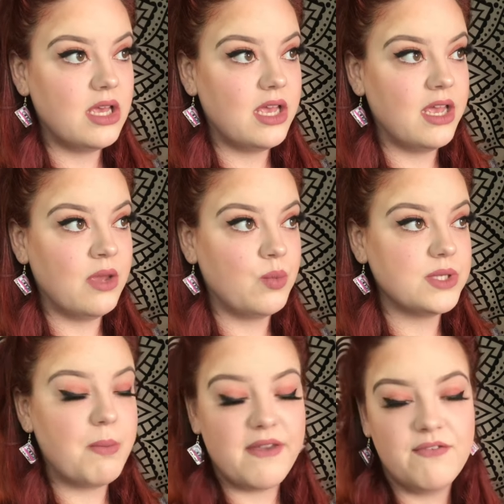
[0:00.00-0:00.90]
It
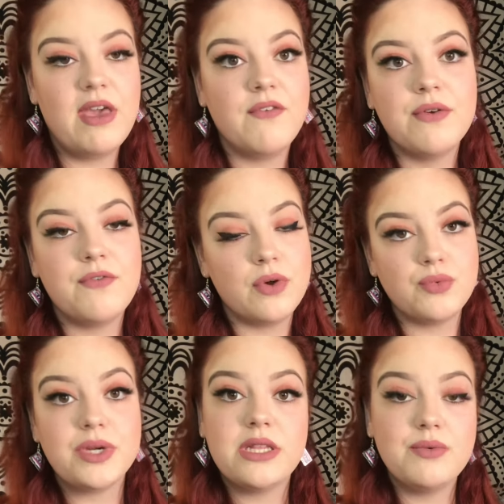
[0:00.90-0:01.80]
was my favorite for a
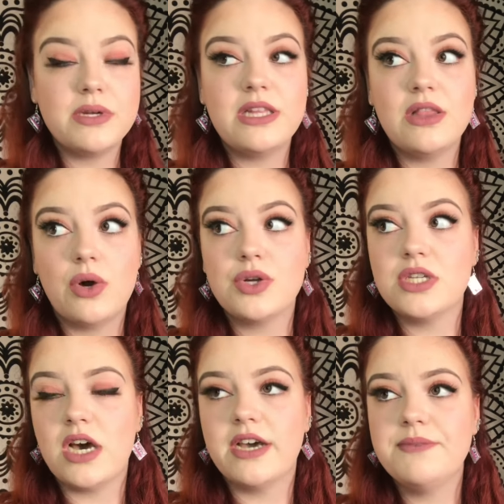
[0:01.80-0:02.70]
really, really long
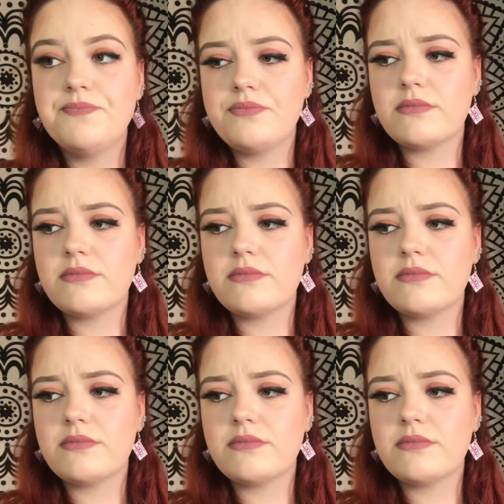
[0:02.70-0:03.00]
time.